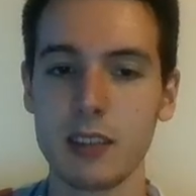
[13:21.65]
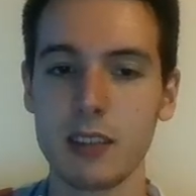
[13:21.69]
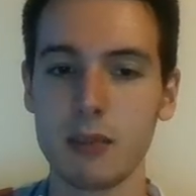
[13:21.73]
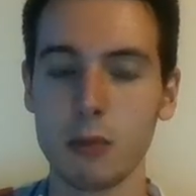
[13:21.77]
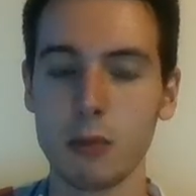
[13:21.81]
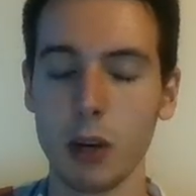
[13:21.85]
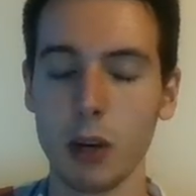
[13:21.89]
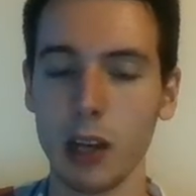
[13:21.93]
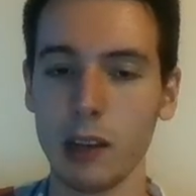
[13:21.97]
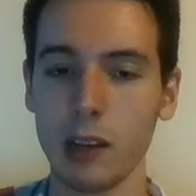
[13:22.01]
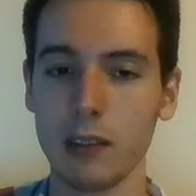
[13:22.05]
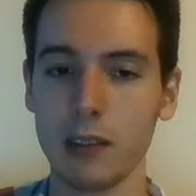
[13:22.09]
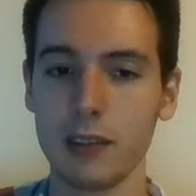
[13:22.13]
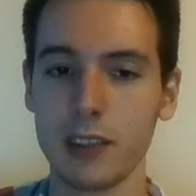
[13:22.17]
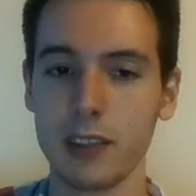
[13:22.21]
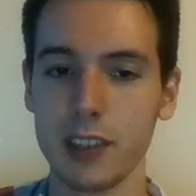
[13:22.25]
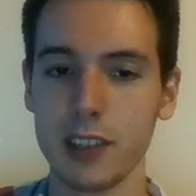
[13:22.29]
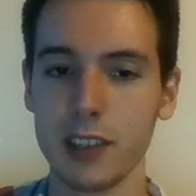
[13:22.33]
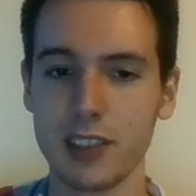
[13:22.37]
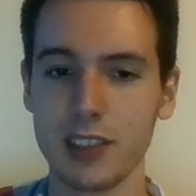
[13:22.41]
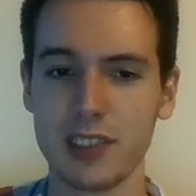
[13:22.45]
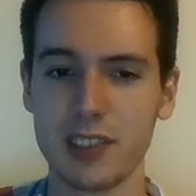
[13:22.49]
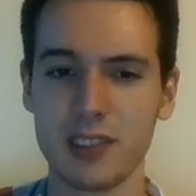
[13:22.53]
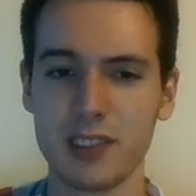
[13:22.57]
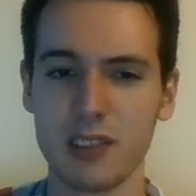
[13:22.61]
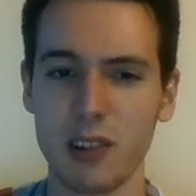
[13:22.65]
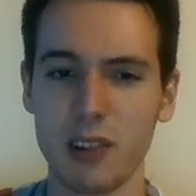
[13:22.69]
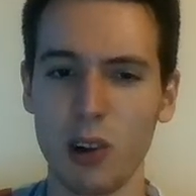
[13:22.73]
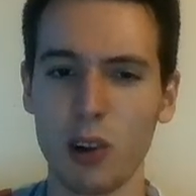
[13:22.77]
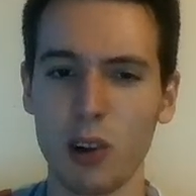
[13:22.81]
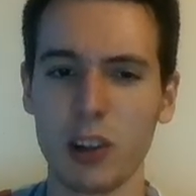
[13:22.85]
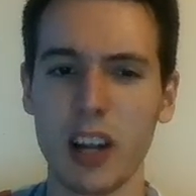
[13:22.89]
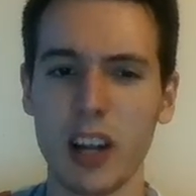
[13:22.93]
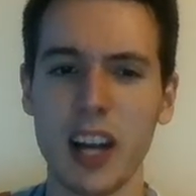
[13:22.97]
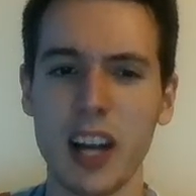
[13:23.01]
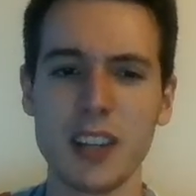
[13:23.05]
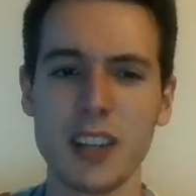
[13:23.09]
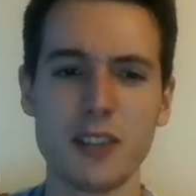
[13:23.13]
well, there's all
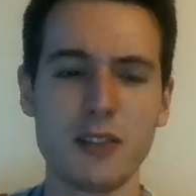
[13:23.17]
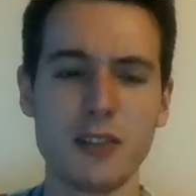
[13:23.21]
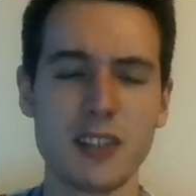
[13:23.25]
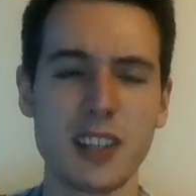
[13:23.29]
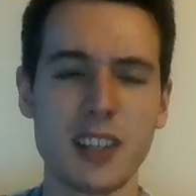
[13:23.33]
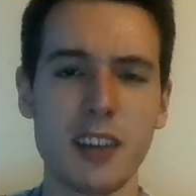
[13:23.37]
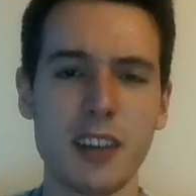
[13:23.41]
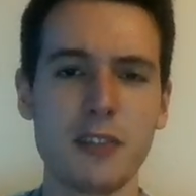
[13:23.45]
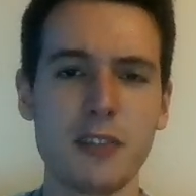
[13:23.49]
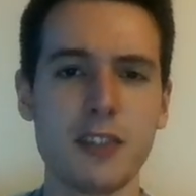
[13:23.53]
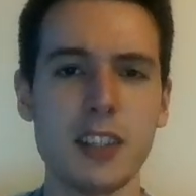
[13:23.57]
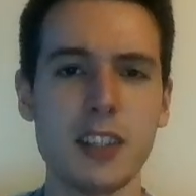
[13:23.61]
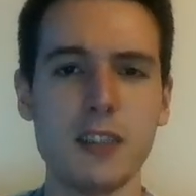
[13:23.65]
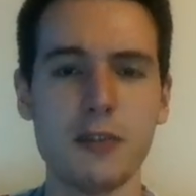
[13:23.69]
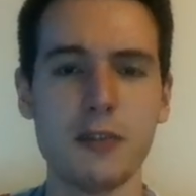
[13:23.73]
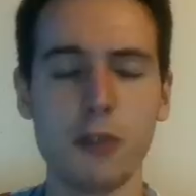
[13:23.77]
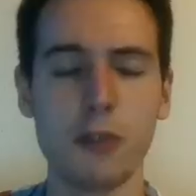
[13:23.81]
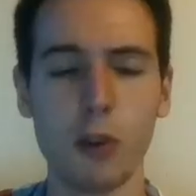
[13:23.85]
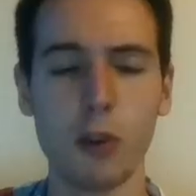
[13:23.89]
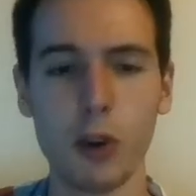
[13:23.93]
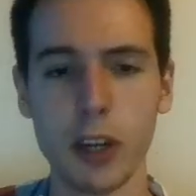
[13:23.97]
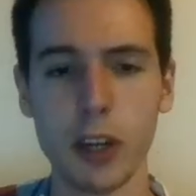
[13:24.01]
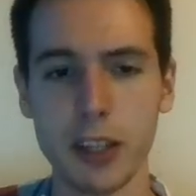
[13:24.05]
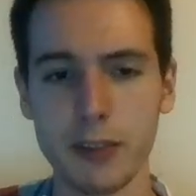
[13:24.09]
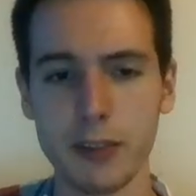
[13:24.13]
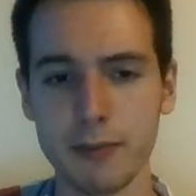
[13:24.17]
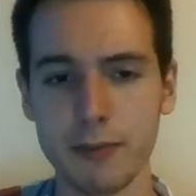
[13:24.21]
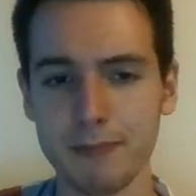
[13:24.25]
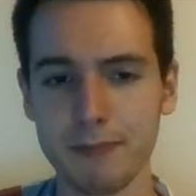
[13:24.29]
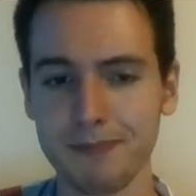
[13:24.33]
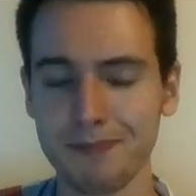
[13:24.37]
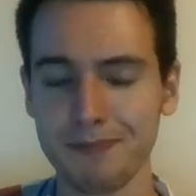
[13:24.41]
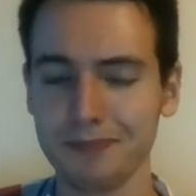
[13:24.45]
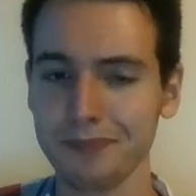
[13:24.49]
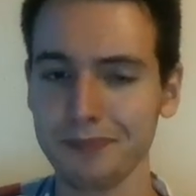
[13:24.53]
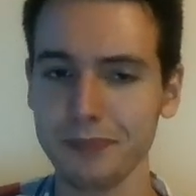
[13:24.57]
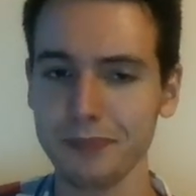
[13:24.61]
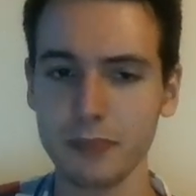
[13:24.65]
kinds of stuff, d4 even.
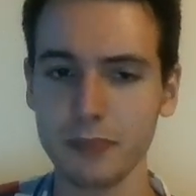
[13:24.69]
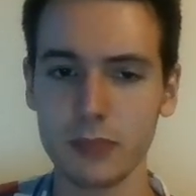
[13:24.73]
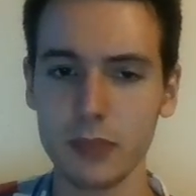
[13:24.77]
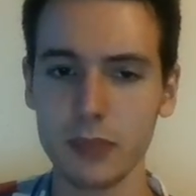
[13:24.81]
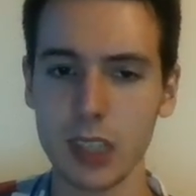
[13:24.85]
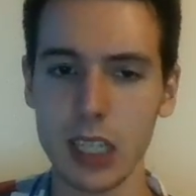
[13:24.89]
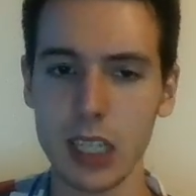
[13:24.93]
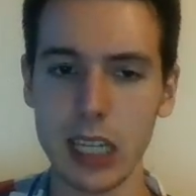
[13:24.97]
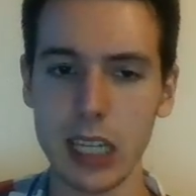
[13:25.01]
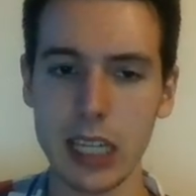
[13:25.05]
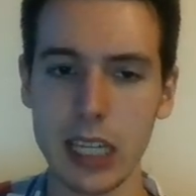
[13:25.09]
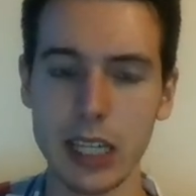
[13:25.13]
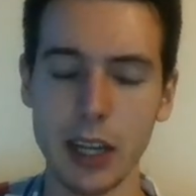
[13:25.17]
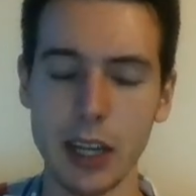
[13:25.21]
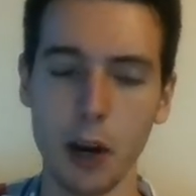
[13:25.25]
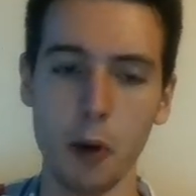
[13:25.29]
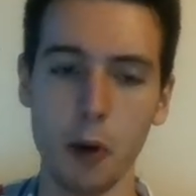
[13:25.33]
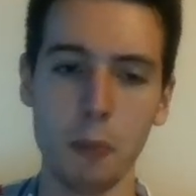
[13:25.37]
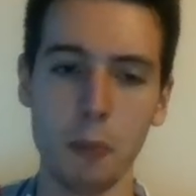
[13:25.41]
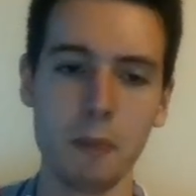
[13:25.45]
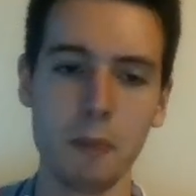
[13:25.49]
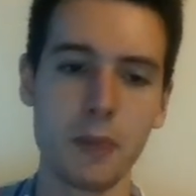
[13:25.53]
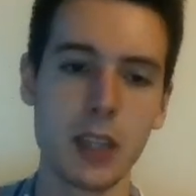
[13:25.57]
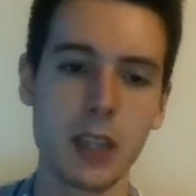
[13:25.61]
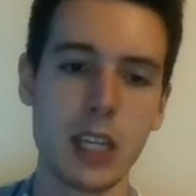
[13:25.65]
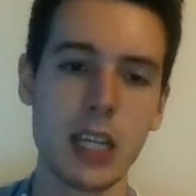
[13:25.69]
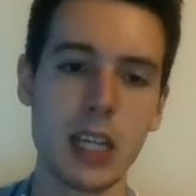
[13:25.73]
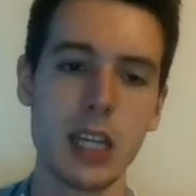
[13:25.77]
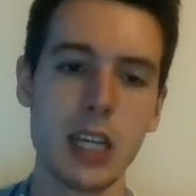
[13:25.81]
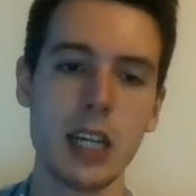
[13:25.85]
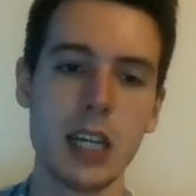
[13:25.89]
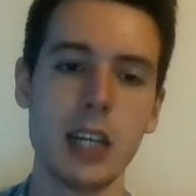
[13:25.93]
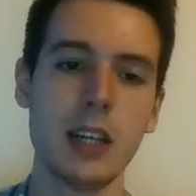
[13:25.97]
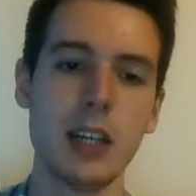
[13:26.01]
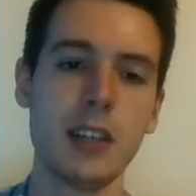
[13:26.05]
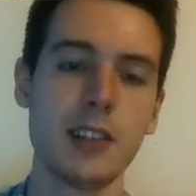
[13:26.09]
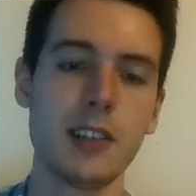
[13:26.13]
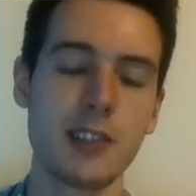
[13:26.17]
No,
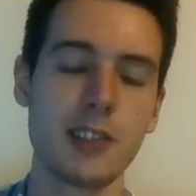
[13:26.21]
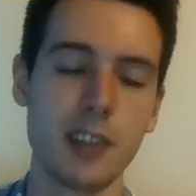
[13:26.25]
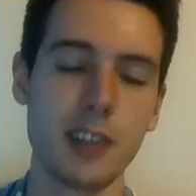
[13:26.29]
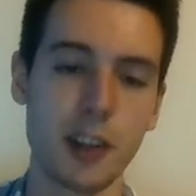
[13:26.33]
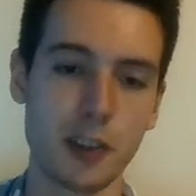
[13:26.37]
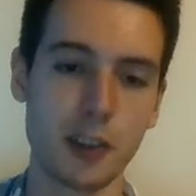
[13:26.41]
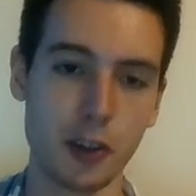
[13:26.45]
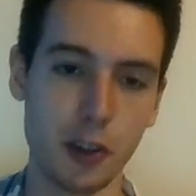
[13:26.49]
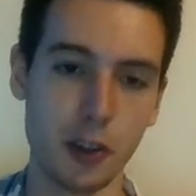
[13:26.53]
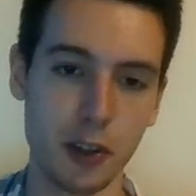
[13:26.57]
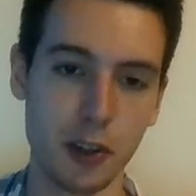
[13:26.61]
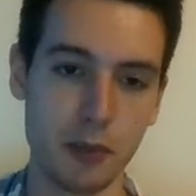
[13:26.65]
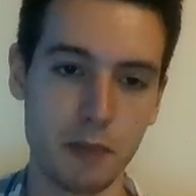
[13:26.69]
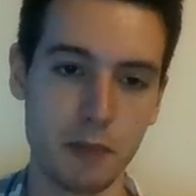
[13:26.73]
this is not good.